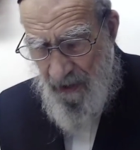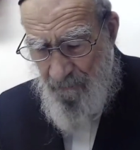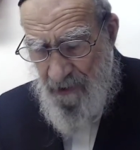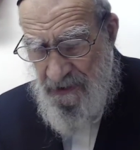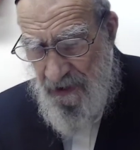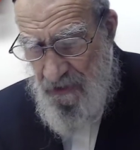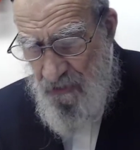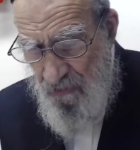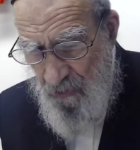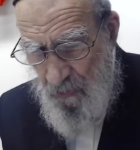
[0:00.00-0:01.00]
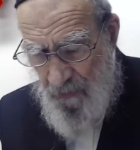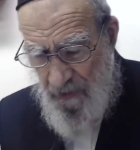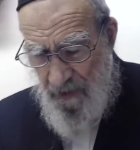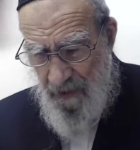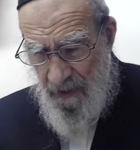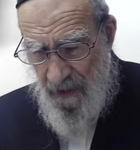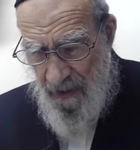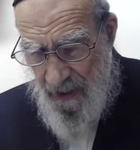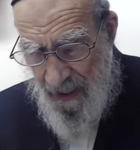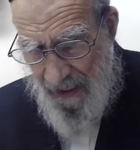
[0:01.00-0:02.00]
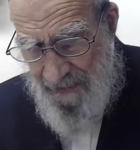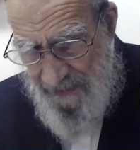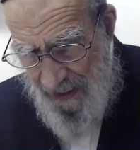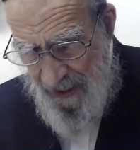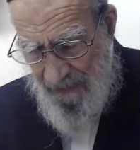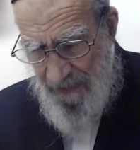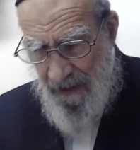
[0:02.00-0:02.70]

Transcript: misconstrued, and said